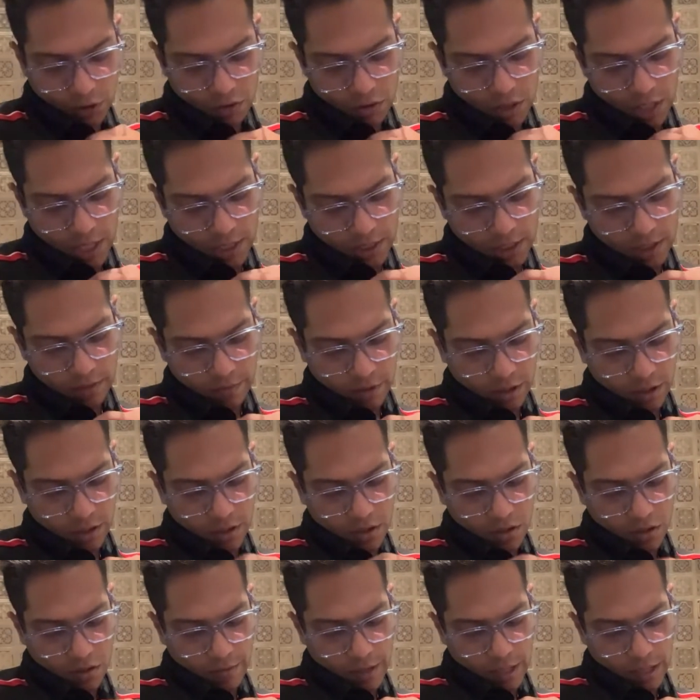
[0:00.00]
Are you guys
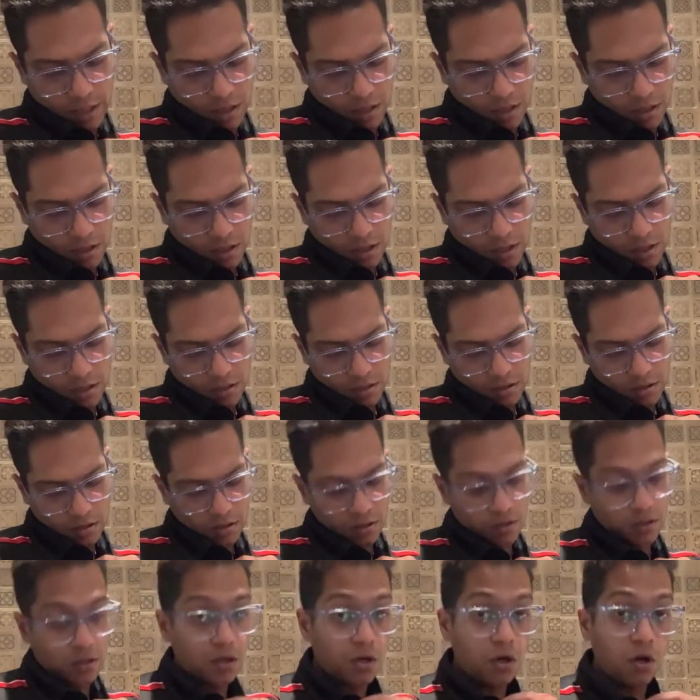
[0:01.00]
able to hear me clearly?
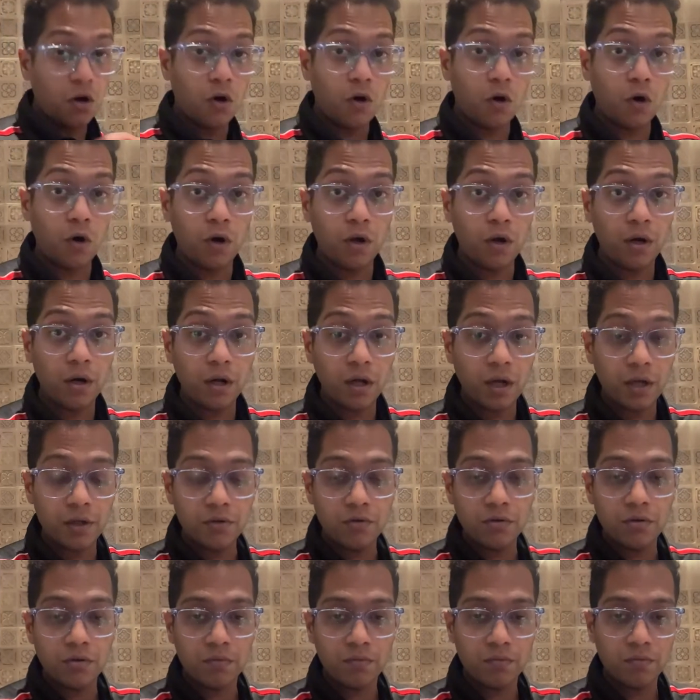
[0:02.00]
Or are
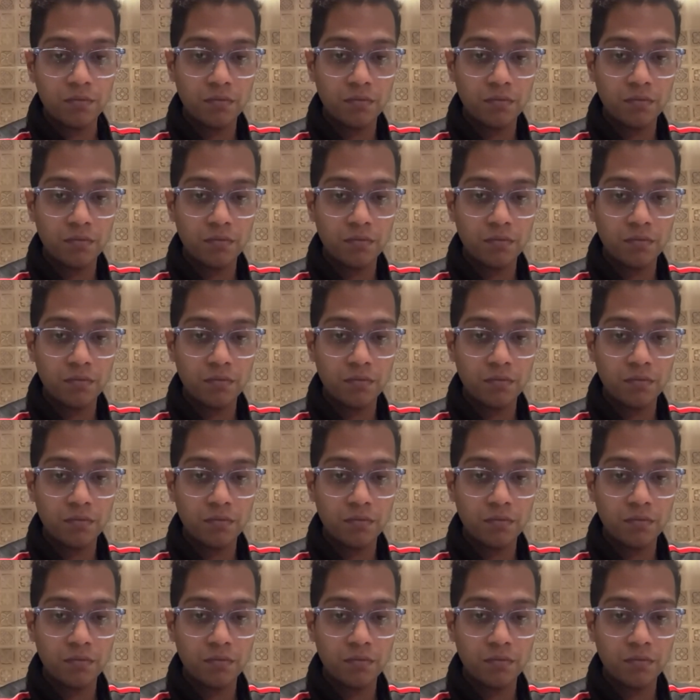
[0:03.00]
you